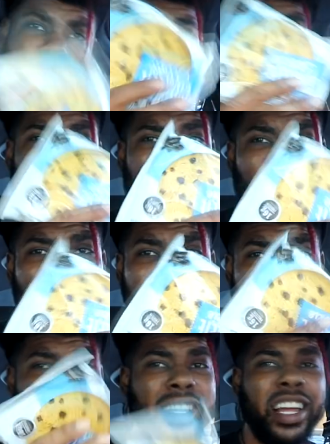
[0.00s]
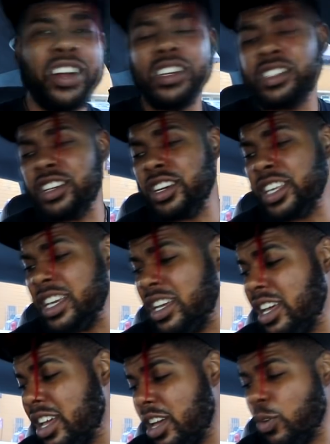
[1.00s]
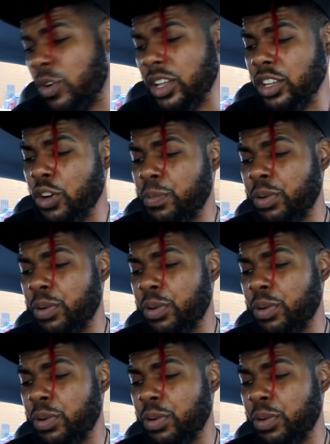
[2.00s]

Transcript: will have like a little Lenny and Larry's cookie with a little